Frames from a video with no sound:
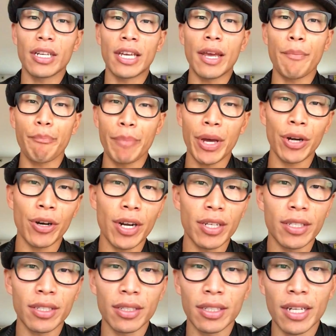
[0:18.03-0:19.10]
get better
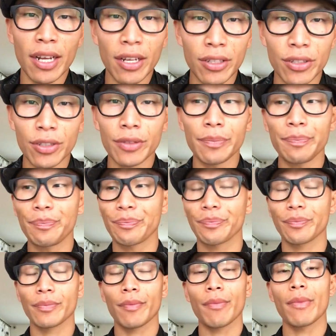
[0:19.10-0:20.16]
as a dancer
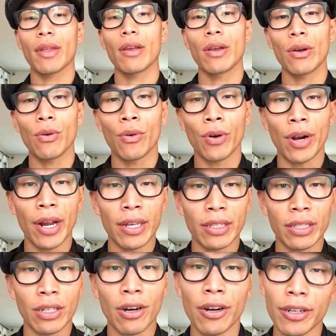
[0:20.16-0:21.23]
or
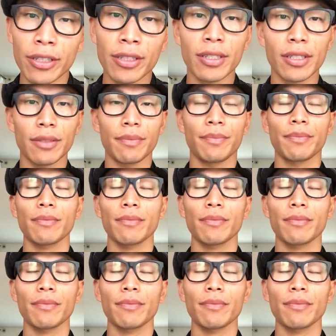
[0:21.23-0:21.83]
as an artist.